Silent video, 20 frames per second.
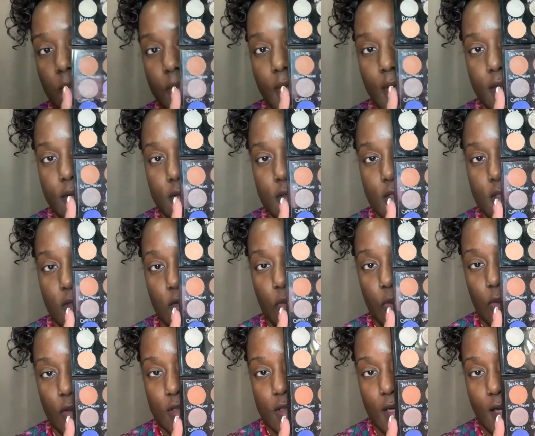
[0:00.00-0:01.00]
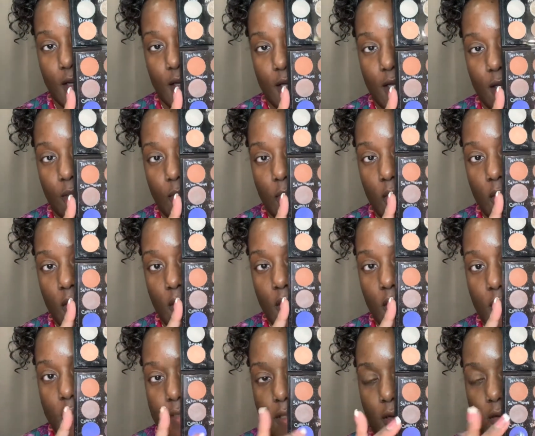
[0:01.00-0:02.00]
but these are the ones that I keep
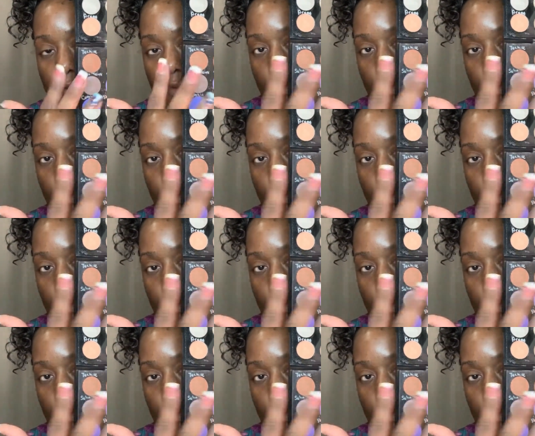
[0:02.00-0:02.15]
because I